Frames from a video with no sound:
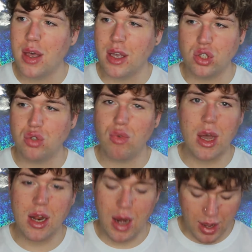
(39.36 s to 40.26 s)
It's just
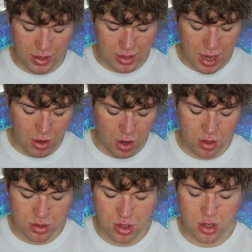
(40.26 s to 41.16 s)
really nice, and
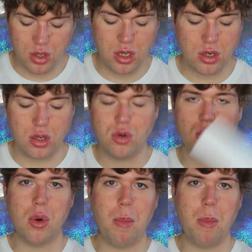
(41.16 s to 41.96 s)
also they do